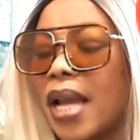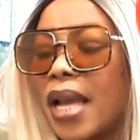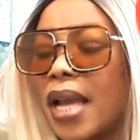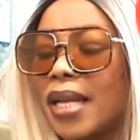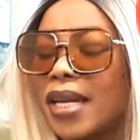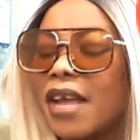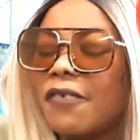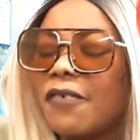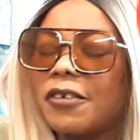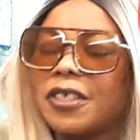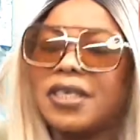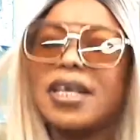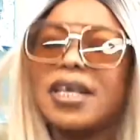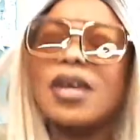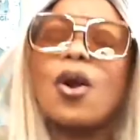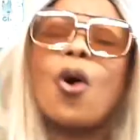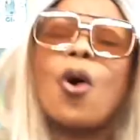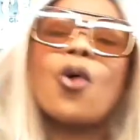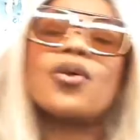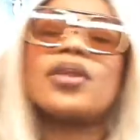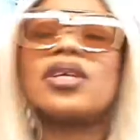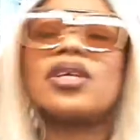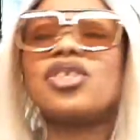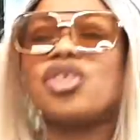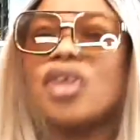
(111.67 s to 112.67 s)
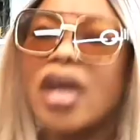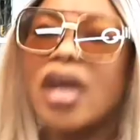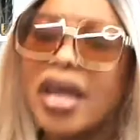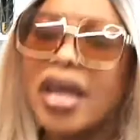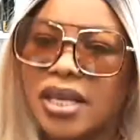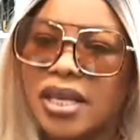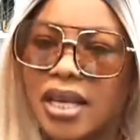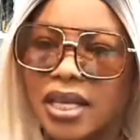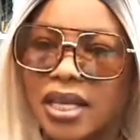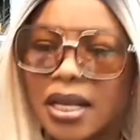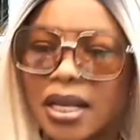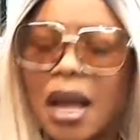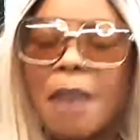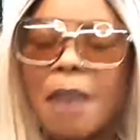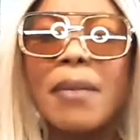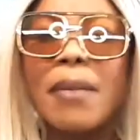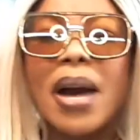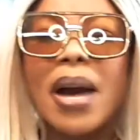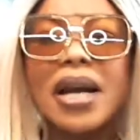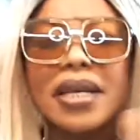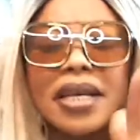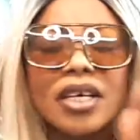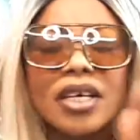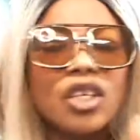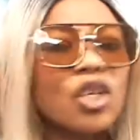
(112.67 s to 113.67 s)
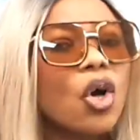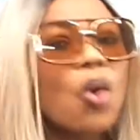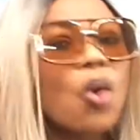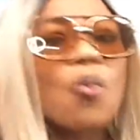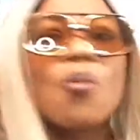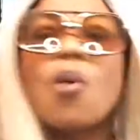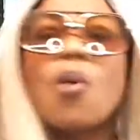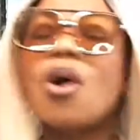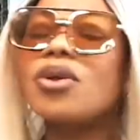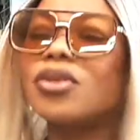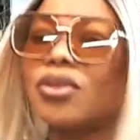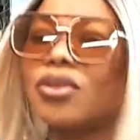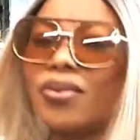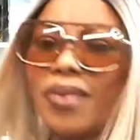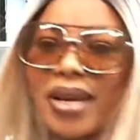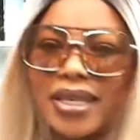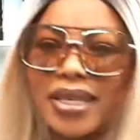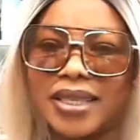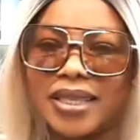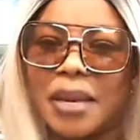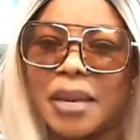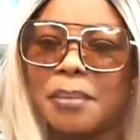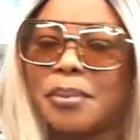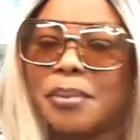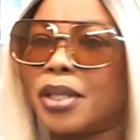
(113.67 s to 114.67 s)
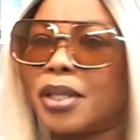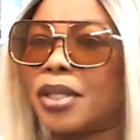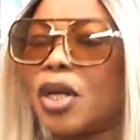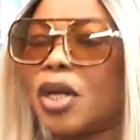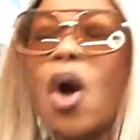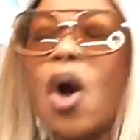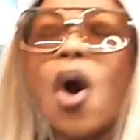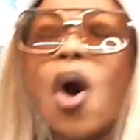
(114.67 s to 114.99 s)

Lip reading: They've seen all the changes, but they don't want to accept it.